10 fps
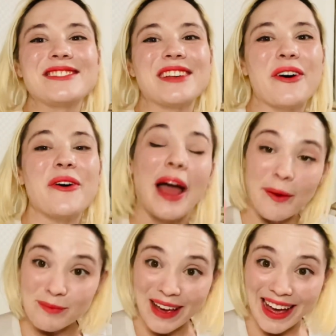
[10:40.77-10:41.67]
so
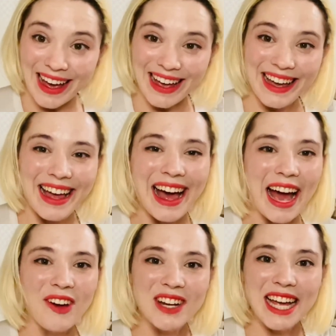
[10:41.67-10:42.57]
I'm back.
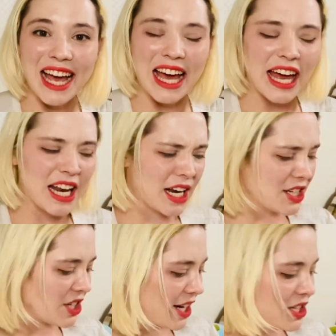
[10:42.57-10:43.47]
I went ahead and I
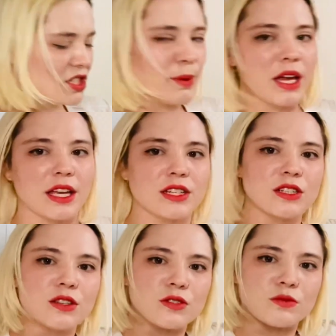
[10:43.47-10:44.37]
changed back into
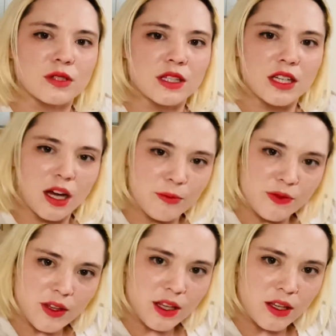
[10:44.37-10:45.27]
those really
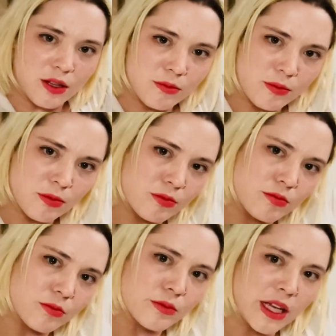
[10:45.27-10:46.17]
comfy
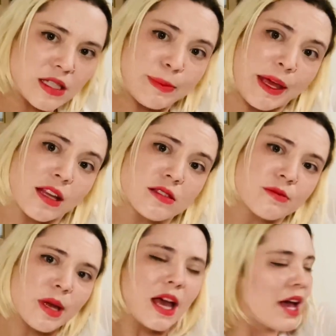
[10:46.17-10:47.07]
lazy pants.
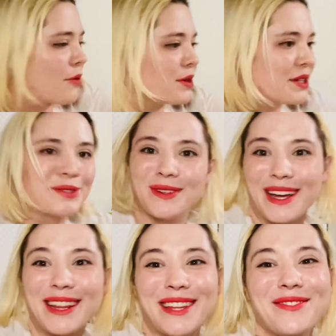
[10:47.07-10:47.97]
I really do
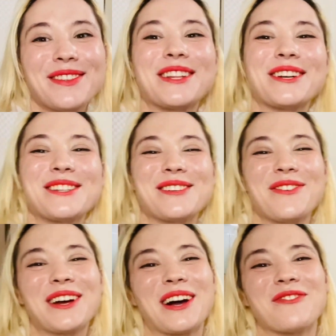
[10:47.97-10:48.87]
like them. They're
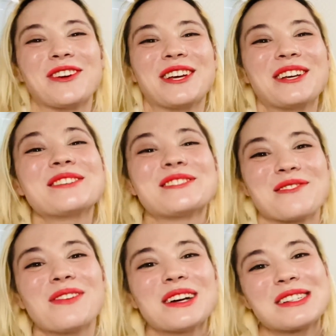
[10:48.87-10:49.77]
super comfy,
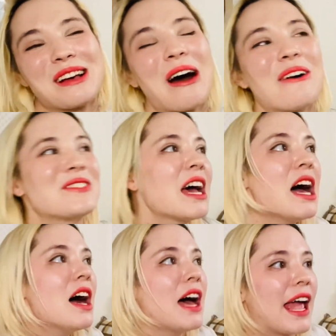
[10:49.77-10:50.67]
super soft.
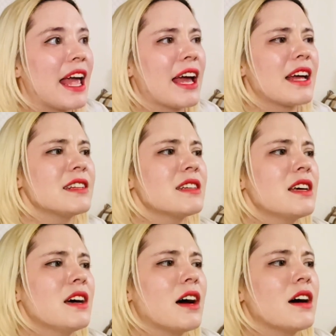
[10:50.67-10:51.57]
And
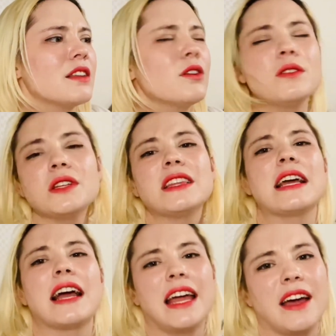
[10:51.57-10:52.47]
the only thing
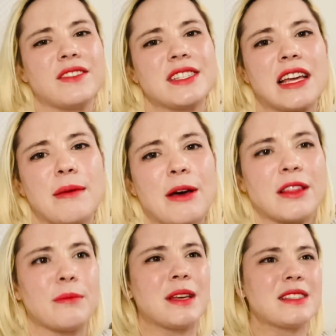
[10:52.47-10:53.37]
I have to say about
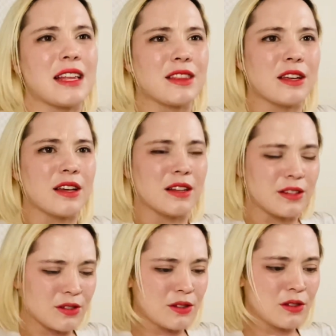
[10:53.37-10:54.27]
them is that the
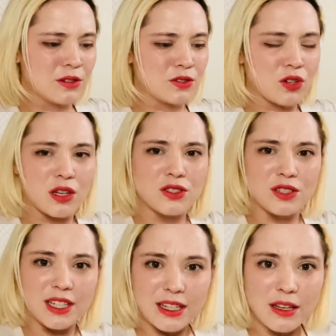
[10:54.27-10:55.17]
little
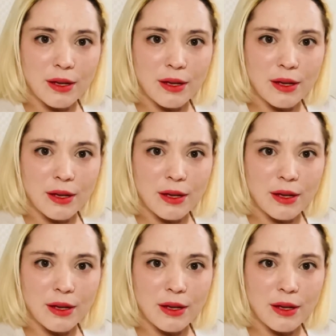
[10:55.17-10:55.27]
drawstring